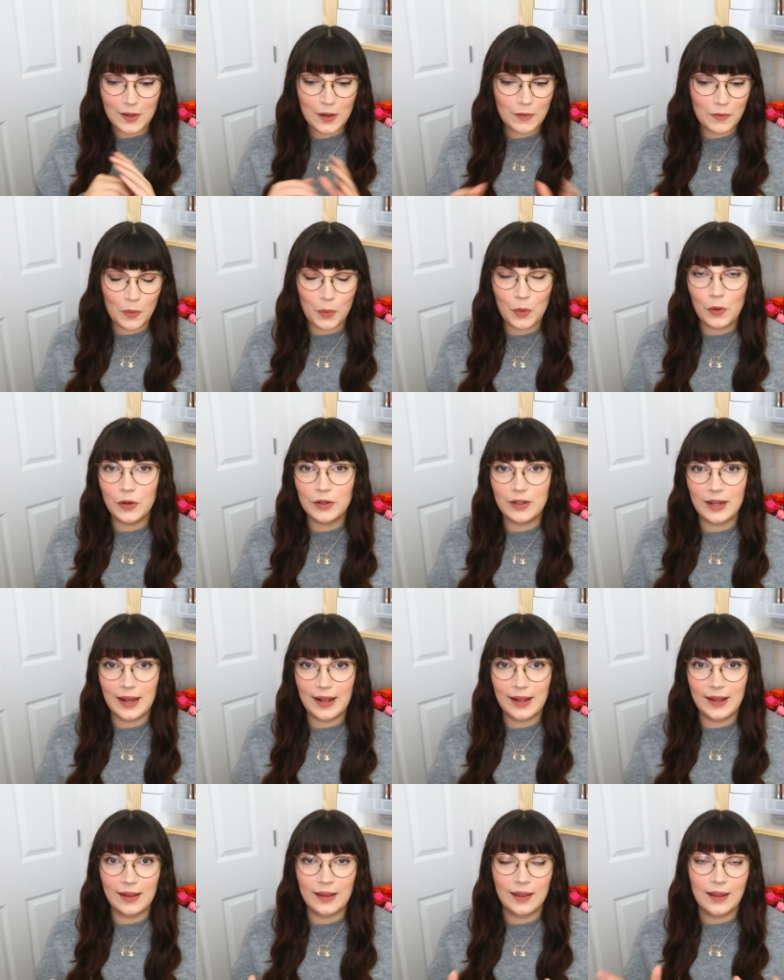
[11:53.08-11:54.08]
so
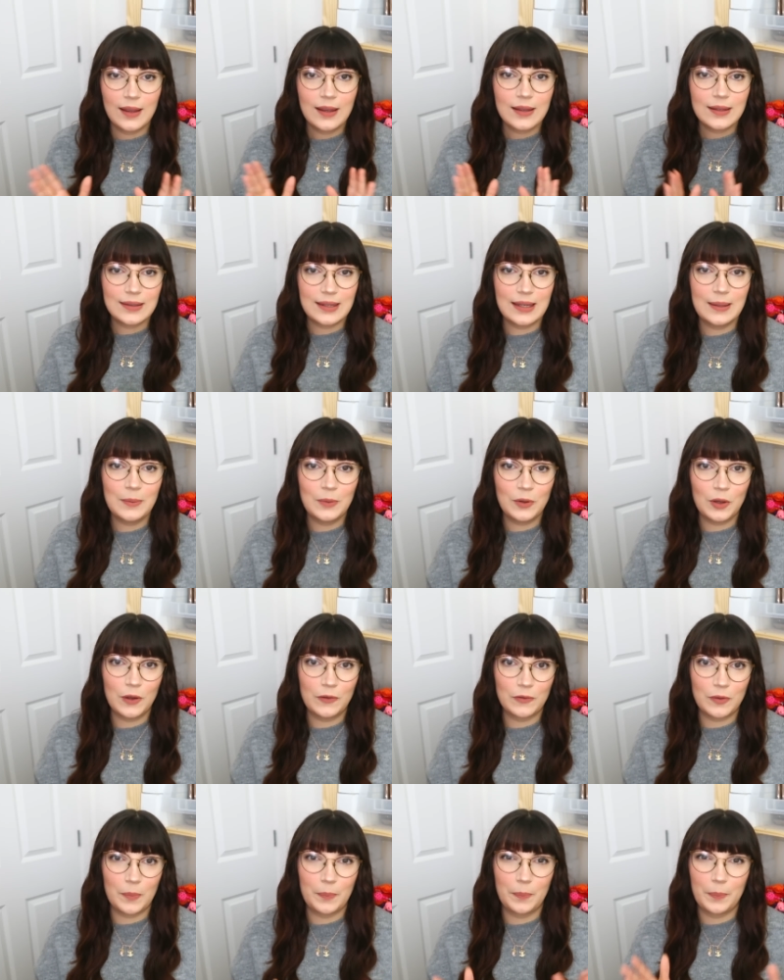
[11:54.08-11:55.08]
rewarding. Seeing them
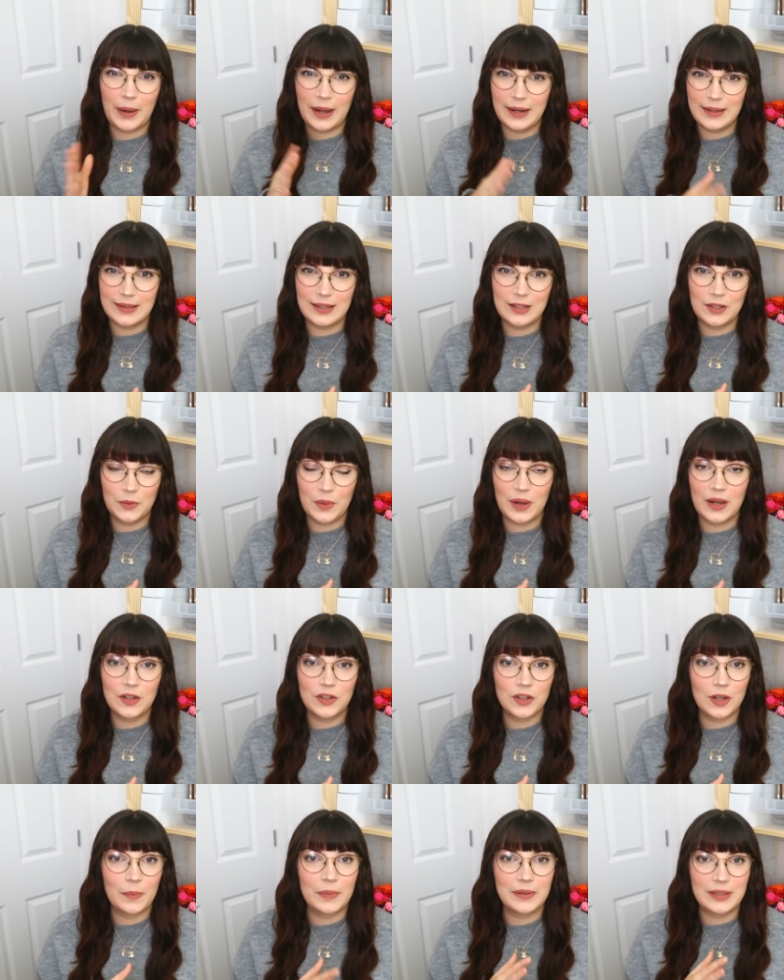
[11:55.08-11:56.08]
go from a bad
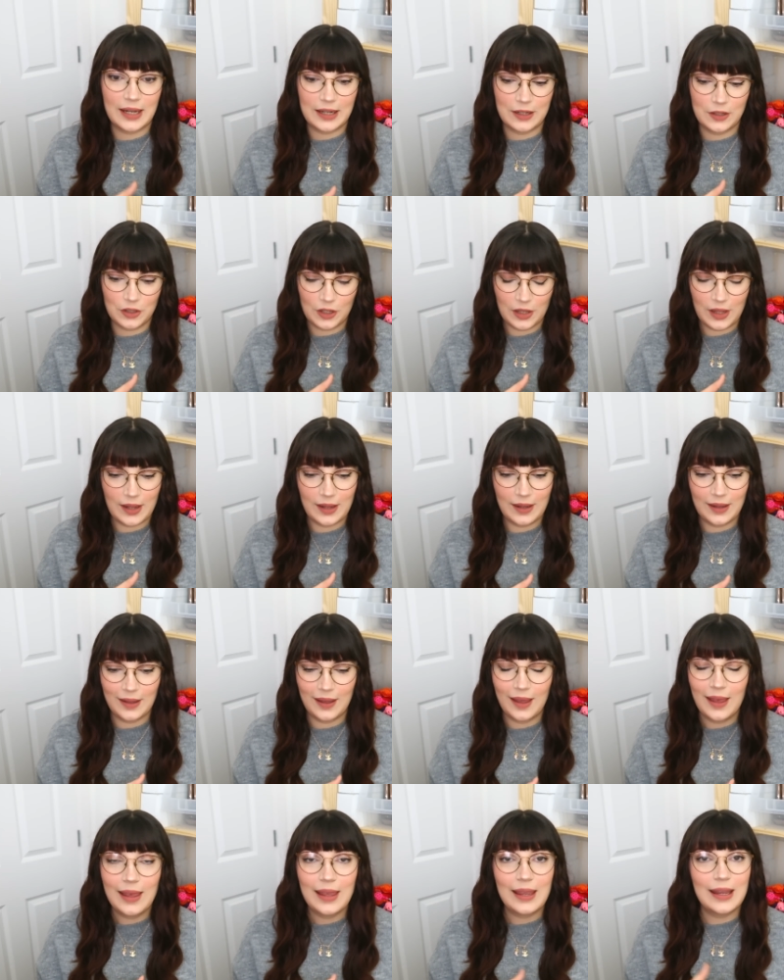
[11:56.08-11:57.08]
situation
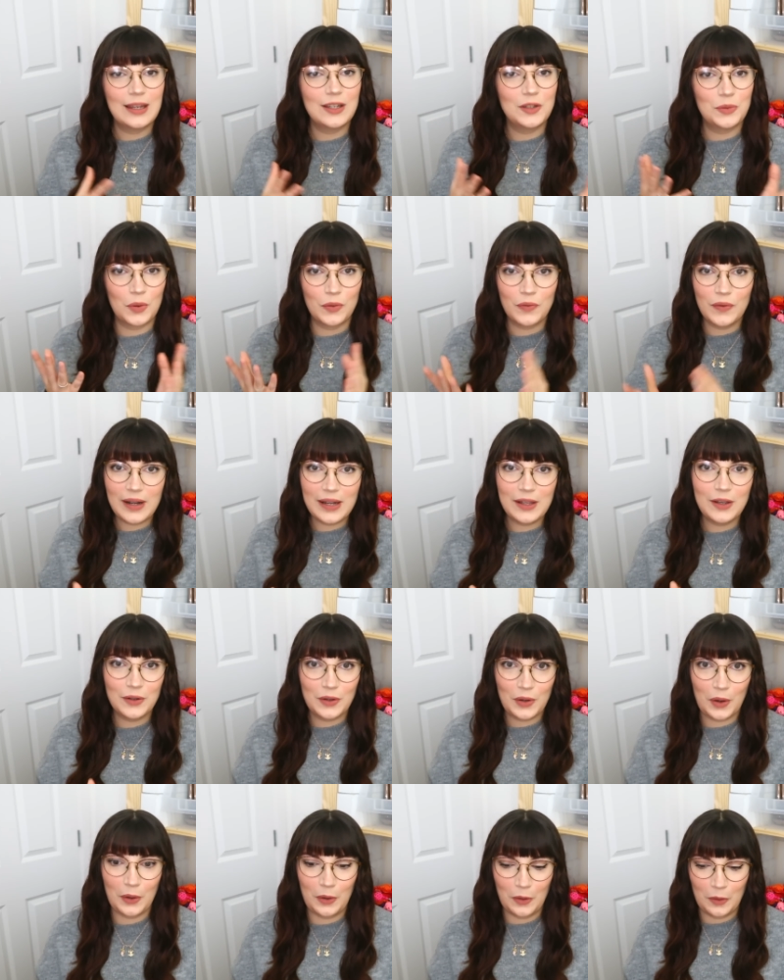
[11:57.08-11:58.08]
potentially into a really
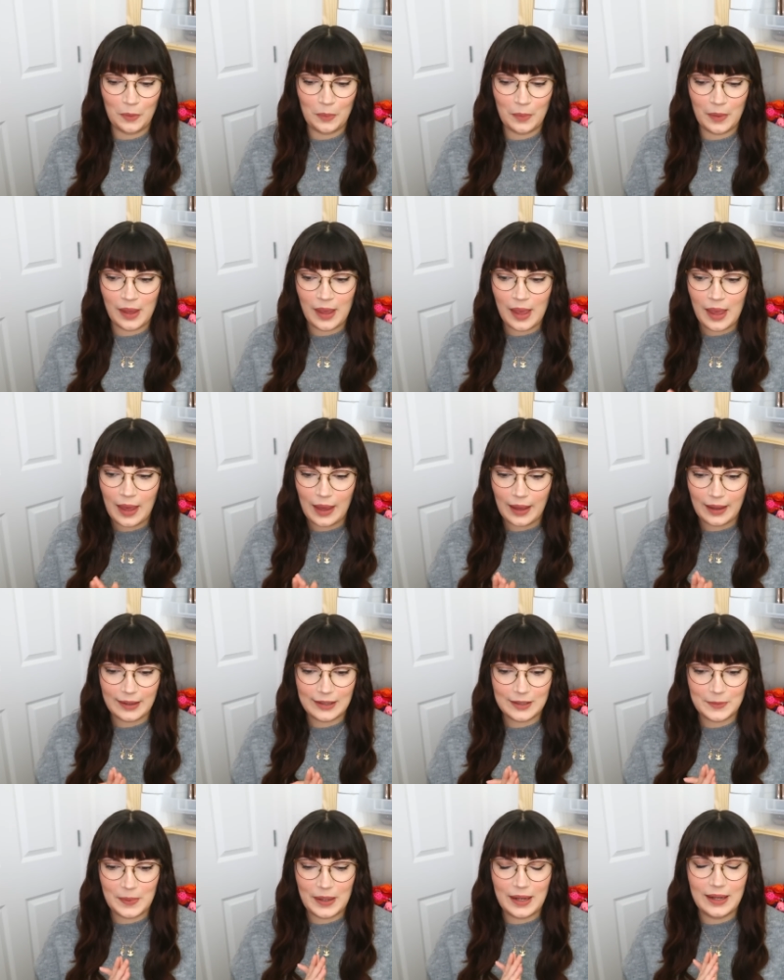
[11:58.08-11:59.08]
good home
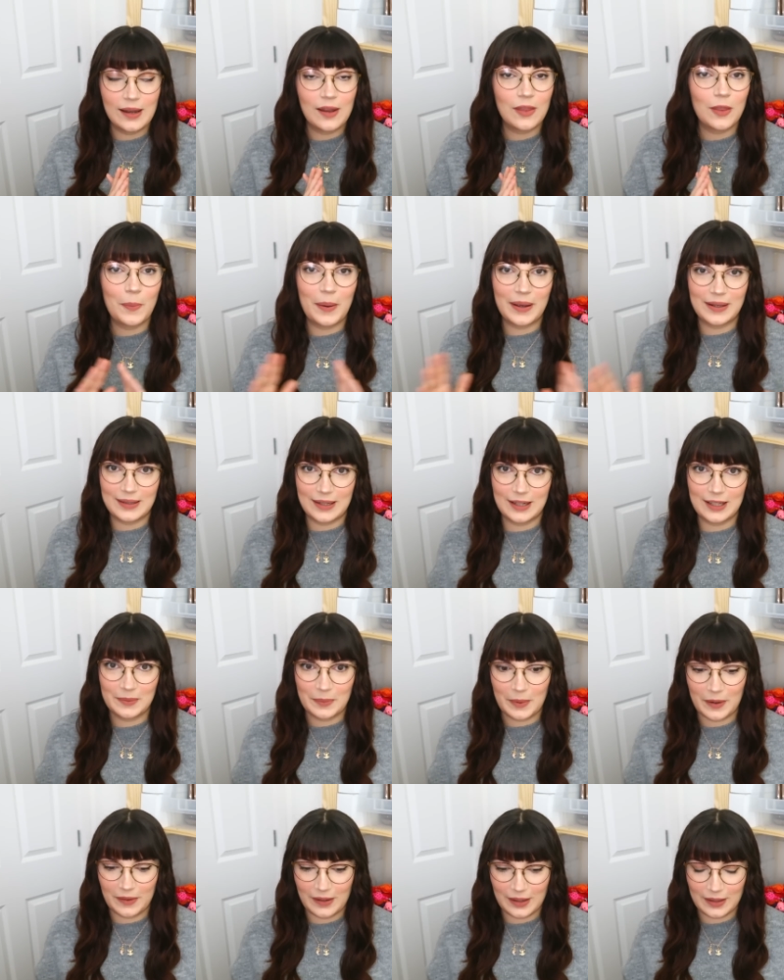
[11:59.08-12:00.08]
has been the best
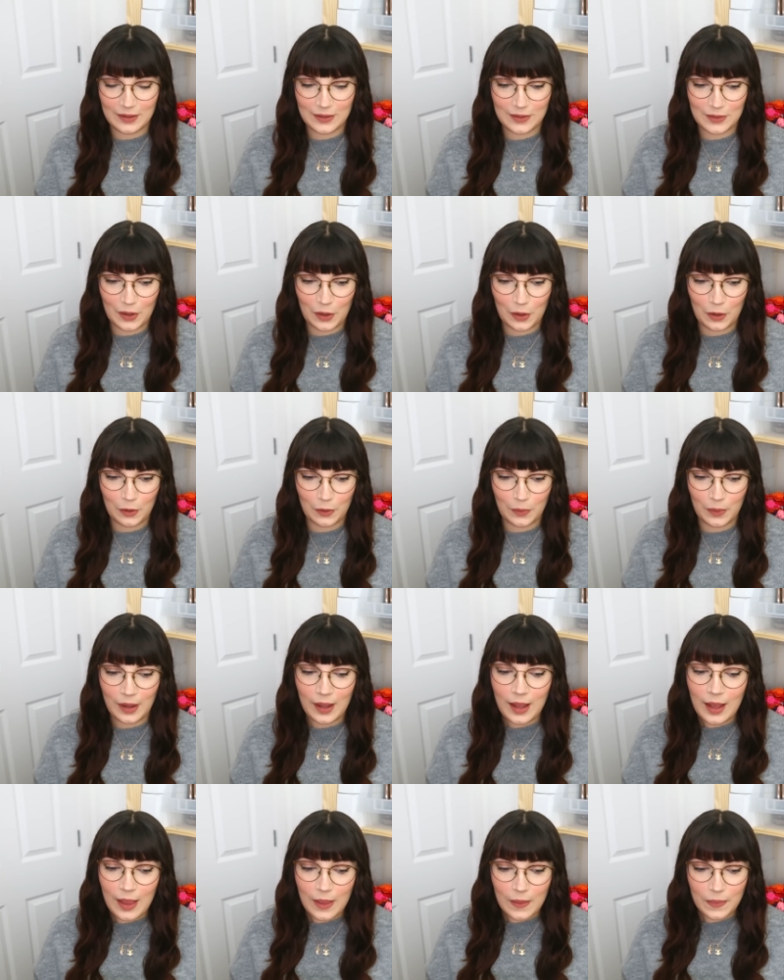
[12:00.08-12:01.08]
experience. So
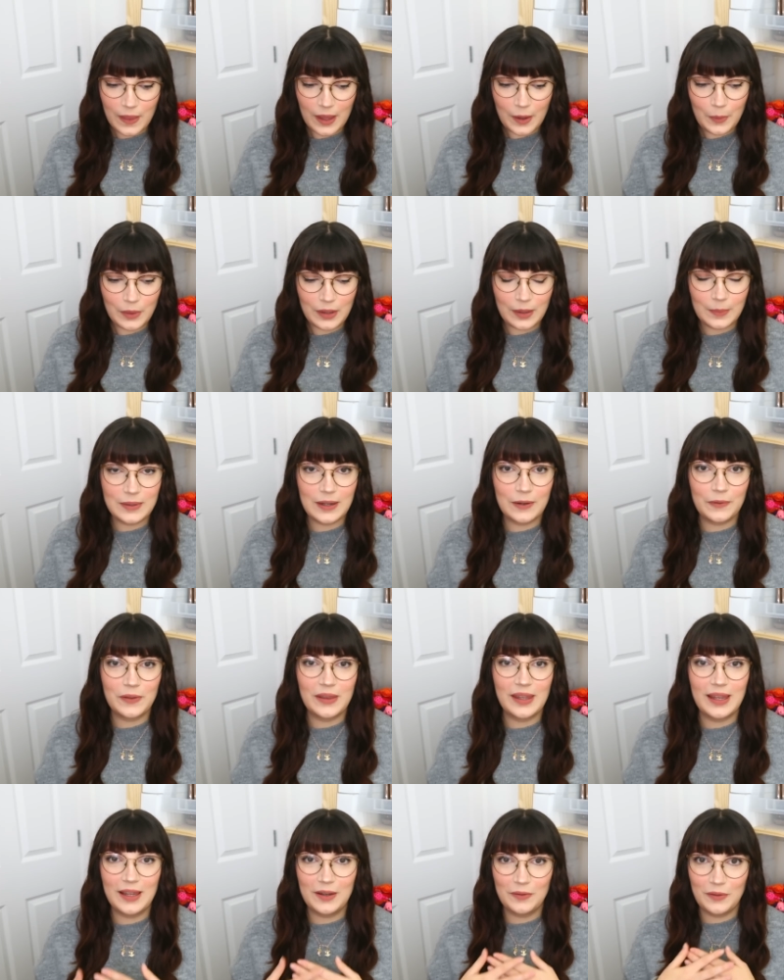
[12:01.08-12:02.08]
that one I'm
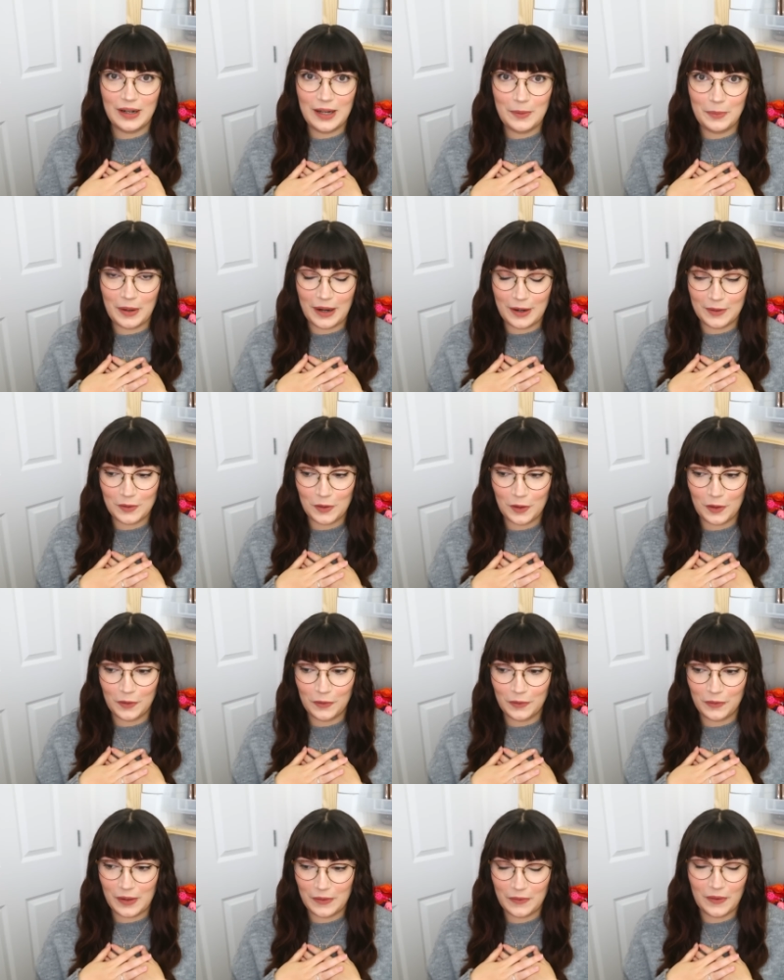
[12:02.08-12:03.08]
definitely really proud
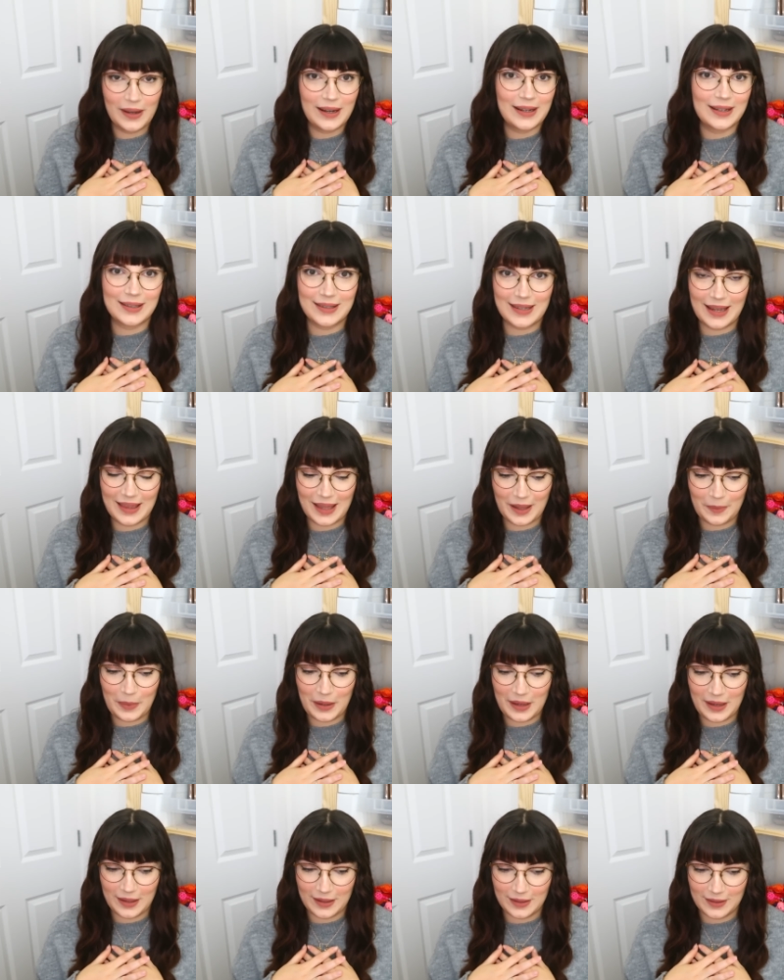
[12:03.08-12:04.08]
of, if I can say that,
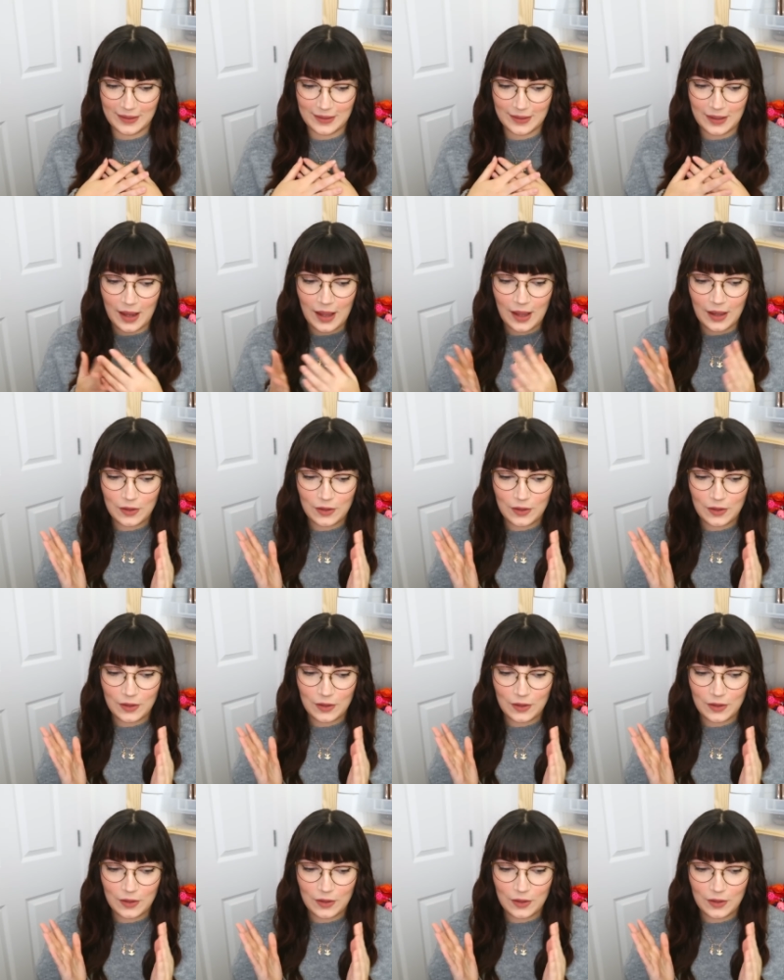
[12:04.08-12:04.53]
because